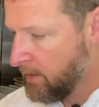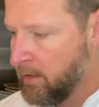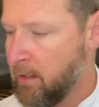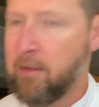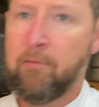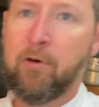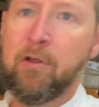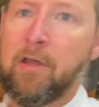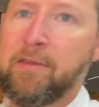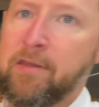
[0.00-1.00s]
And then
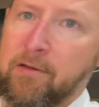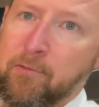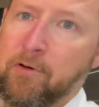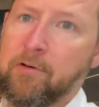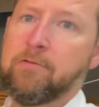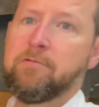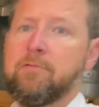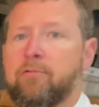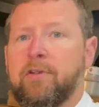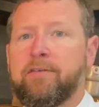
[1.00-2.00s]
we'll, at the end, we'll
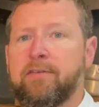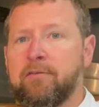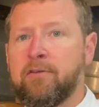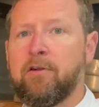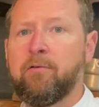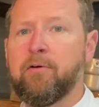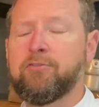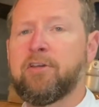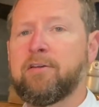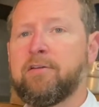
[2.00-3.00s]
we'll
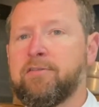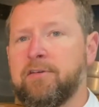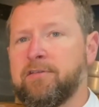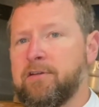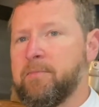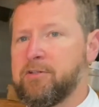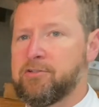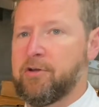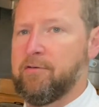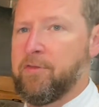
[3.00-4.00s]
check our seasoning and make
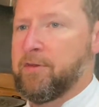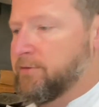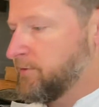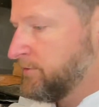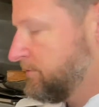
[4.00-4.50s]
sure everything's